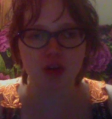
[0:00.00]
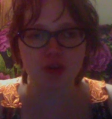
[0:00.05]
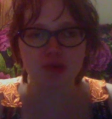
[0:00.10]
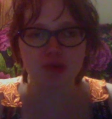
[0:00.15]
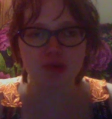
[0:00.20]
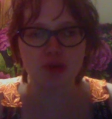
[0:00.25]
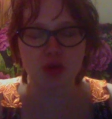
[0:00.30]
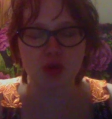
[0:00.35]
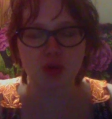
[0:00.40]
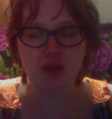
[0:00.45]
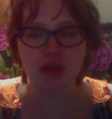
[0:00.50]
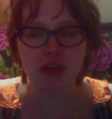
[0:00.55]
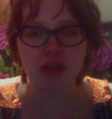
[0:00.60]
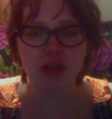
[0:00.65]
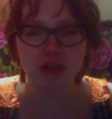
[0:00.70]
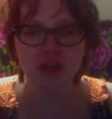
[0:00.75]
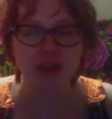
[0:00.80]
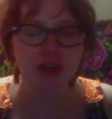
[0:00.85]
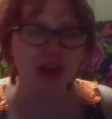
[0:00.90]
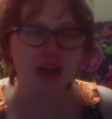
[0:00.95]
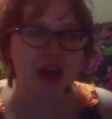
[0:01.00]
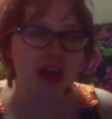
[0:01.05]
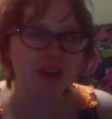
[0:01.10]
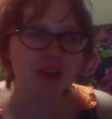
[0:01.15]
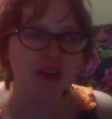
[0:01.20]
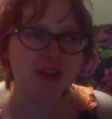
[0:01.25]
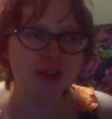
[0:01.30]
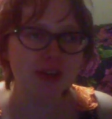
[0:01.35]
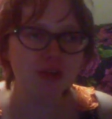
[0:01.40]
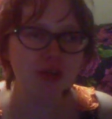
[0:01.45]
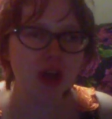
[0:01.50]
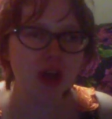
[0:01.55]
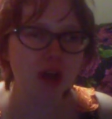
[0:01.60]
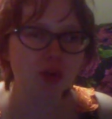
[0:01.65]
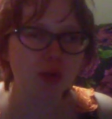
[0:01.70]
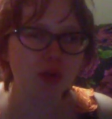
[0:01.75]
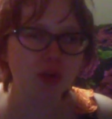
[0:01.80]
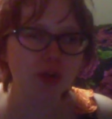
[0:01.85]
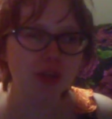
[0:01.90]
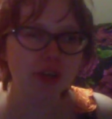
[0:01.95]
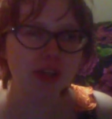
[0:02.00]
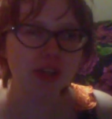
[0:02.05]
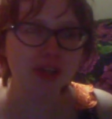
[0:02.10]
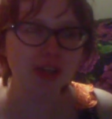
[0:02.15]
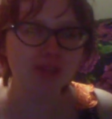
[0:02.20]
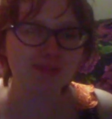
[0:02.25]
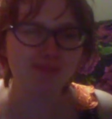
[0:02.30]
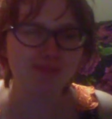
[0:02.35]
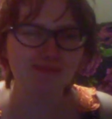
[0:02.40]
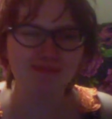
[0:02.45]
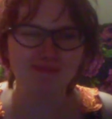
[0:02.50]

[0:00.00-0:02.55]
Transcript: is stupid, that's not really